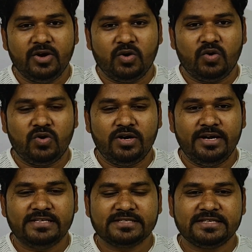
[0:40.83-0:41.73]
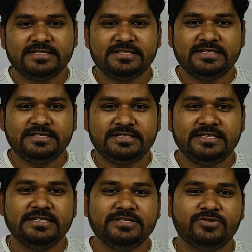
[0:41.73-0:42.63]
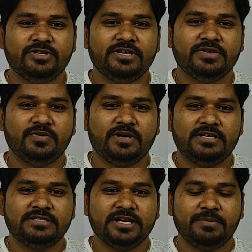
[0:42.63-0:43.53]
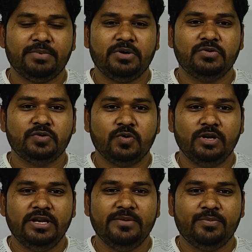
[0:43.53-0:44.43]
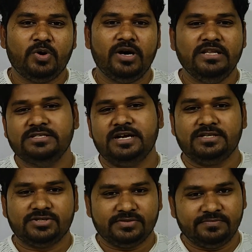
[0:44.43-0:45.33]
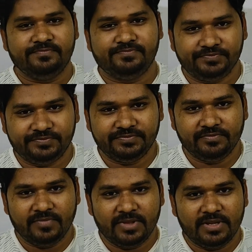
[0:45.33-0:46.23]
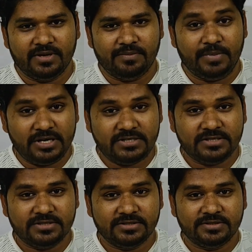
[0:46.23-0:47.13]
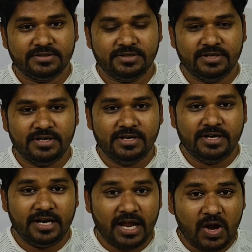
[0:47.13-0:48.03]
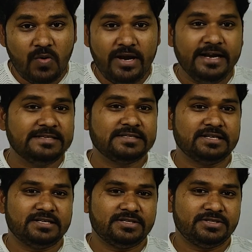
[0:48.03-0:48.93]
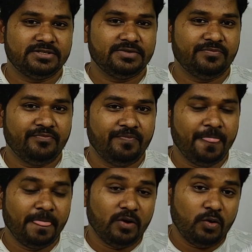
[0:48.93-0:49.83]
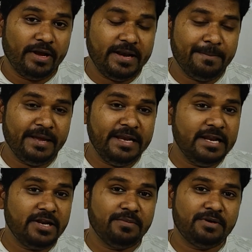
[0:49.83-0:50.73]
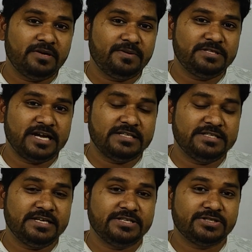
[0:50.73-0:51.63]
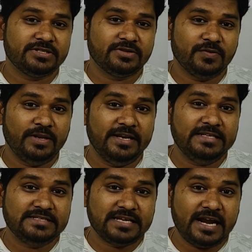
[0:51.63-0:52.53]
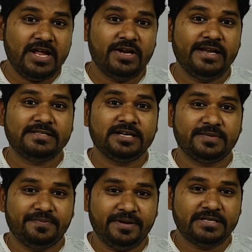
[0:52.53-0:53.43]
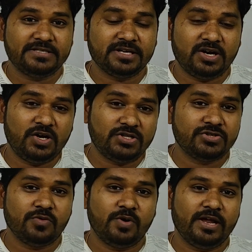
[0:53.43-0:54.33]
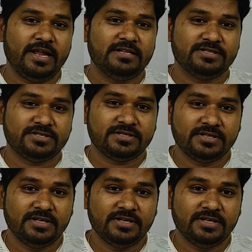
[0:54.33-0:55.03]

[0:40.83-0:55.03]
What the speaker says: all discussions till today was about only point charge. But now we discuss when many number of charges will reside on a surface or somewhere else,